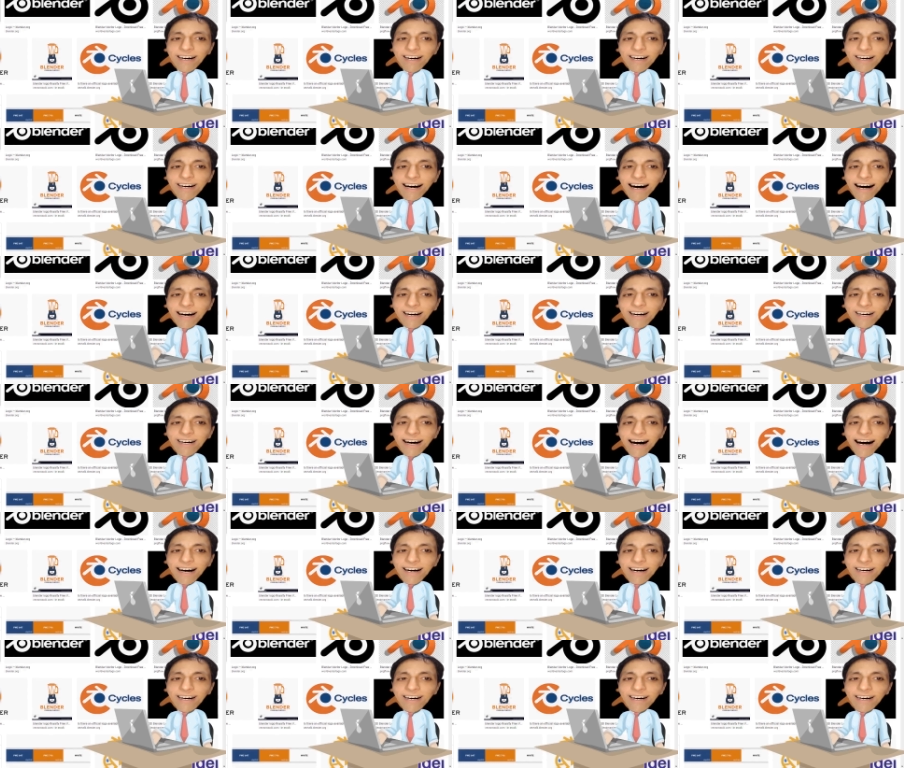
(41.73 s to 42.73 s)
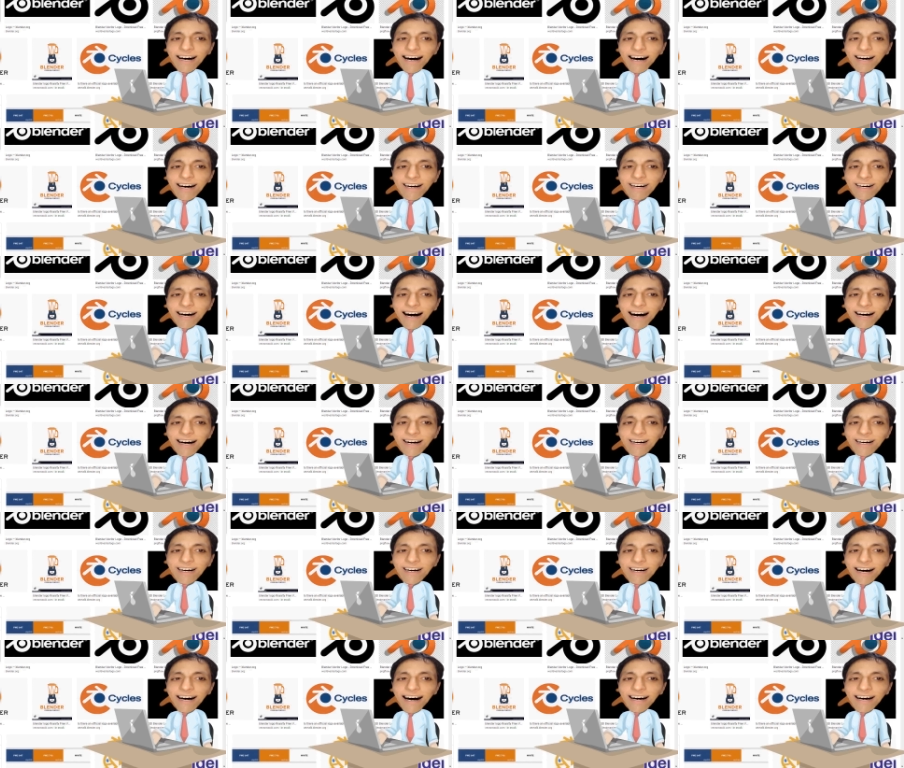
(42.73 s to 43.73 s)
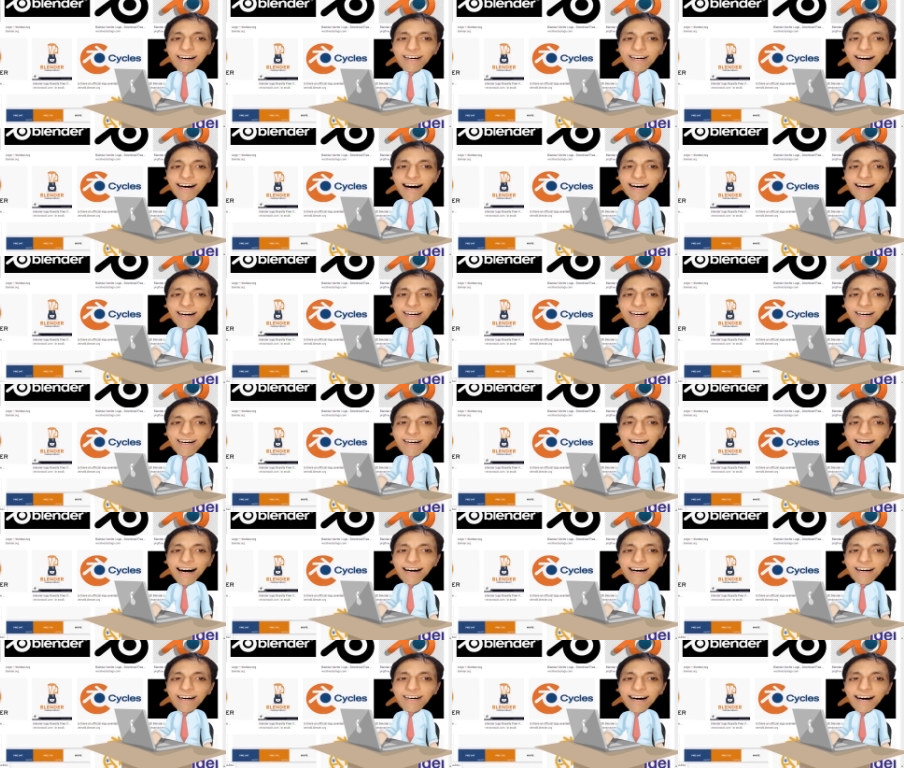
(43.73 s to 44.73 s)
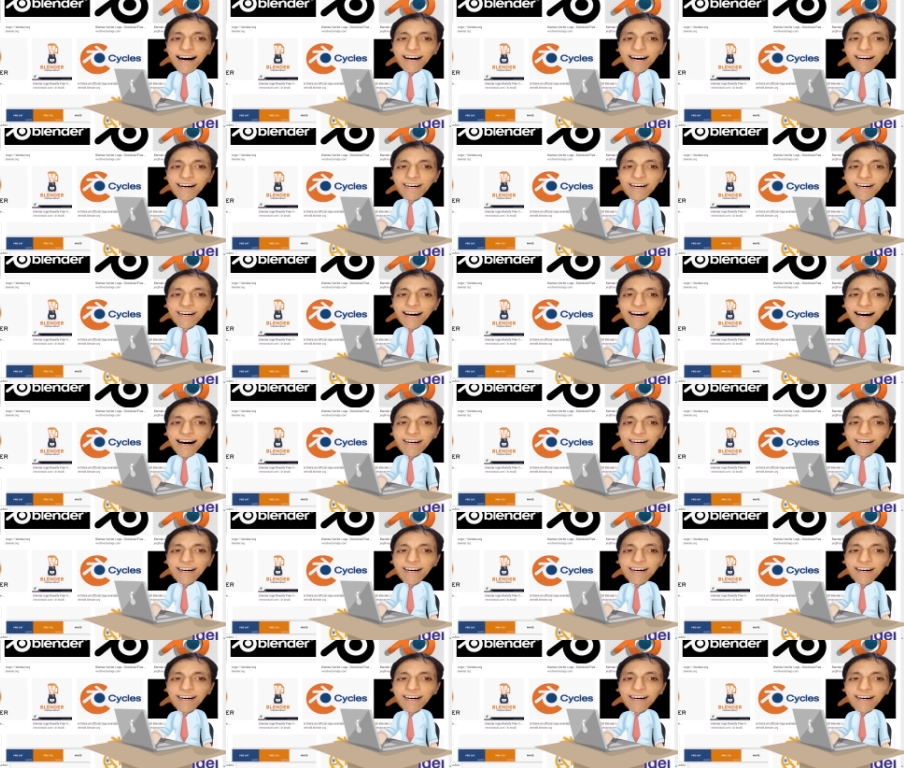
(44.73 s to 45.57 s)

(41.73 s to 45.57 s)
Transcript: make sure you select label for use with modification.